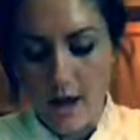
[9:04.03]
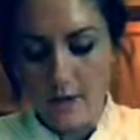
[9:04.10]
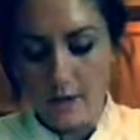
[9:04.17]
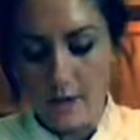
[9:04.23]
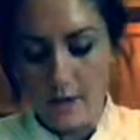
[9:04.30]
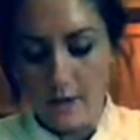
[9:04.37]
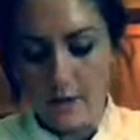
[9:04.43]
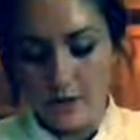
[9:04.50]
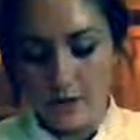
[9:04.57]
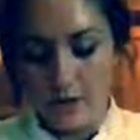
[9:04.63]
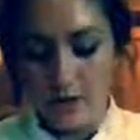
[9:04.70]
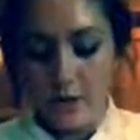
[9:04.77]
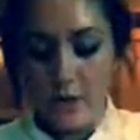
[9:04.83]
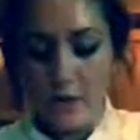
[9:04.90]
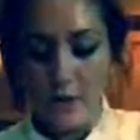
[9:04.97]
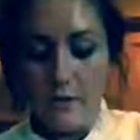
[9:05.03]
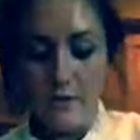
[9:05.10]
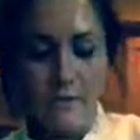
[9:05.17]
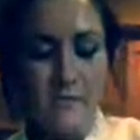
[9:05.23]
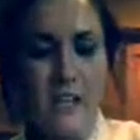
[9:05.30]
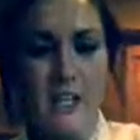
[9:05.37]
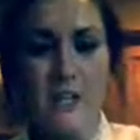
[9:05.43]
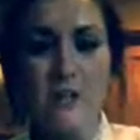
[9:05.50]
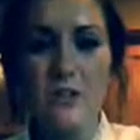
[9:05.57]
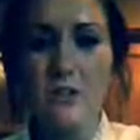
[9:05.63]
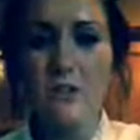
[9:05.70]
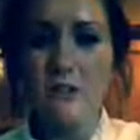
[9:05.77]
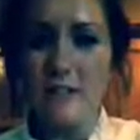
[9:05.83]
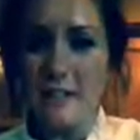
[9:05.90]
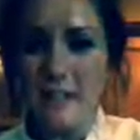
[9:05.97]
we're just gonna, you don't
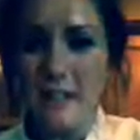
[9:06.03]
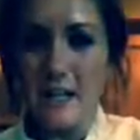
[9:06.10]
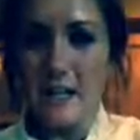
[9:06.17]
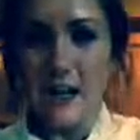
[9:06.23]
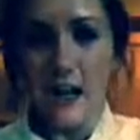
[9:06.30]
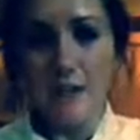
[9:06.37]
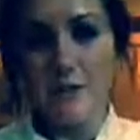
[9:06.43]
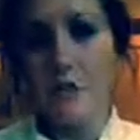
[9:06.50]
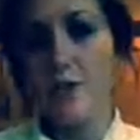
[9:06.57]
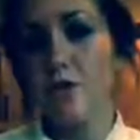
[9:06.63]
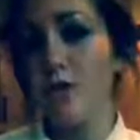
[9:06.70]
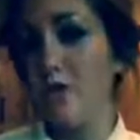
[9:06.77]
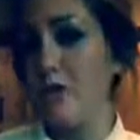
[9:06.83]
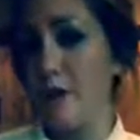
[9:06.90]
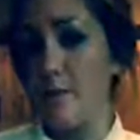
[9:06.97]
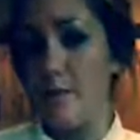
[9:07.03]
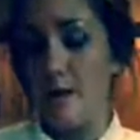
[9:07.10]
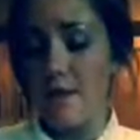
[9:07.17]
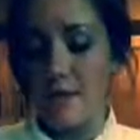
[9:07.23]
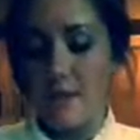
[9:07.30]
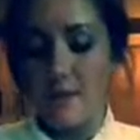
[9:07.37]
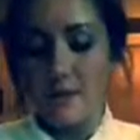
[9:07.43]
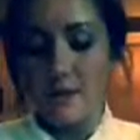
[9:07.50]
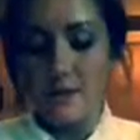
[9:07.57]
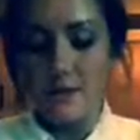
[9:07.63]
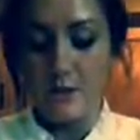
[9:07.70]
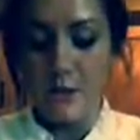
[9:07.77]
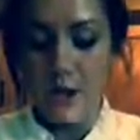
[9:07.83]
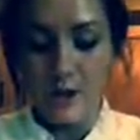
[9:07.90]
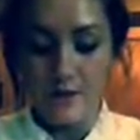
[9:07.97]
necessarily have to use the claw method, because you
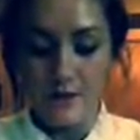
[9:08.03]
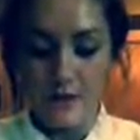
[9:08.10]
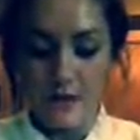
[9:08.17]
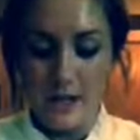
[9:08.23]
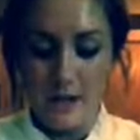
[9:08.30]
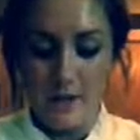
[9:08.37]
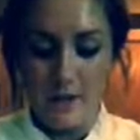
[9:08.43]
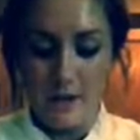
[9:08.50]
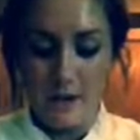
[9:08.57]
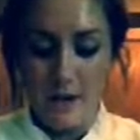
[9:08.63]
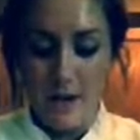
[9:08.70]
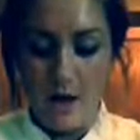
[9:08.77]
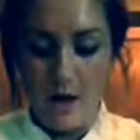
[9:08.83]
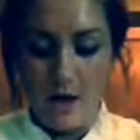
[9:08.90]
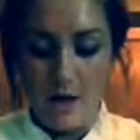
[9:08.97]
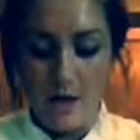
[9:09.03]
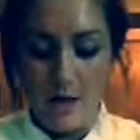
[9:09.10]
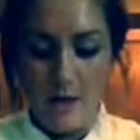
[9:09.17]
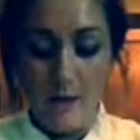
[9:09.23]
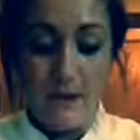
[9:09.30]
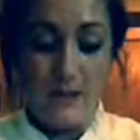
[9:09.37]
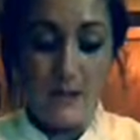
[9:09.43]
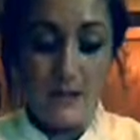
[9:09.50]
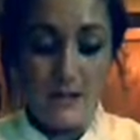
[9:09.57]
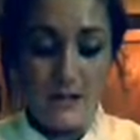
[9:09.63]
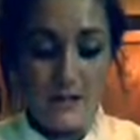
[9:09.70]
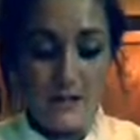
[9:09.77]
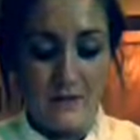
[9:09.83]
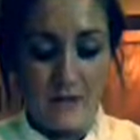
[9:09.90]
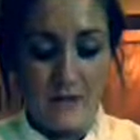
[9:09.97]
have to keep the basil
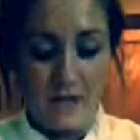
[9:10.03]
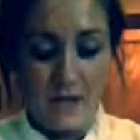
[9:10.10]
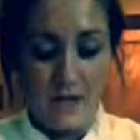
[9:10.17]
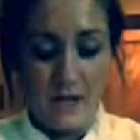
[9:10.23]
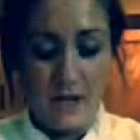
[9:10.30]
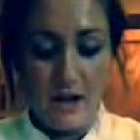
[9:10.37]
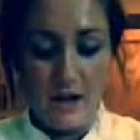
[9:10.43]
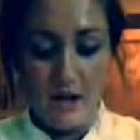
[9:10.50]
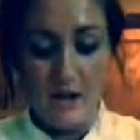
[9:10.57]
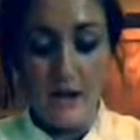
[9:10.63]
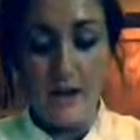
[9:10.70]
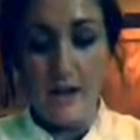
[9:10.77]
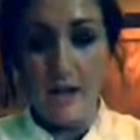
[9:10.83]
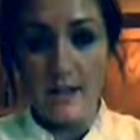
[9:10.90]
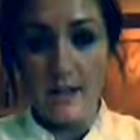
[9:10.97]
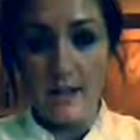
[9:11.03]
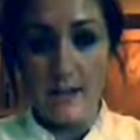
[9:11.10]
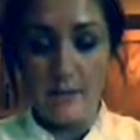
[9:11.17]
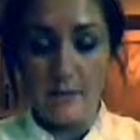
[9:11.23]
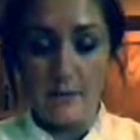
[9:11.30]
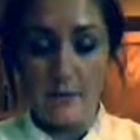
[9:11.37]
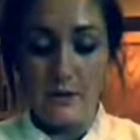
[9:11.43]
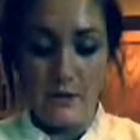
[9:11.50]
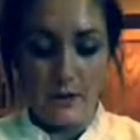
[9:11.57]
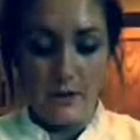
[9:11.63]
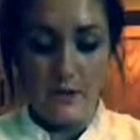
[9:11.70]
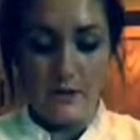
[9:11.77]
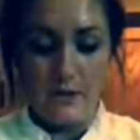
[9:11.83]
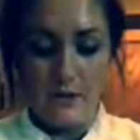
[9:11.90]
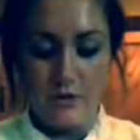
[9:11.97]
leaves in the nice tight burrito that you
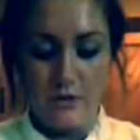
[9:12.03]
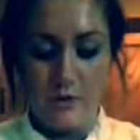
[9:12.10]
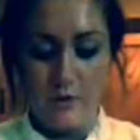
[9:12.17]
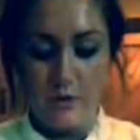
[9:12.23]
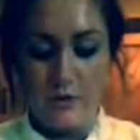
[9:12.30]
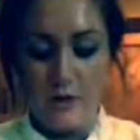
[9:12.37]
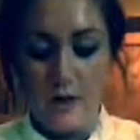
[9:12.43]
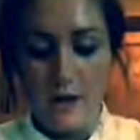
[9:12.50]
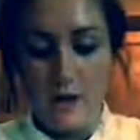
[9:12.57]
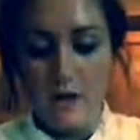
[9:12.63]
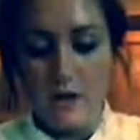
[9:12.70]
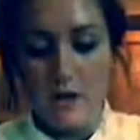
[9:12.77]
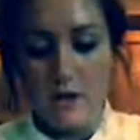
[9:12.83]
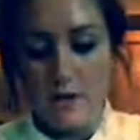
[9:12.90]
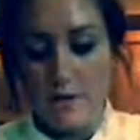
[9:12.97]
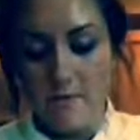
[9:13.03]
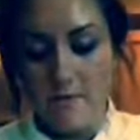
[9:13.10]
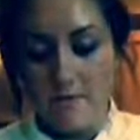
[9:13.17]
just rolled. So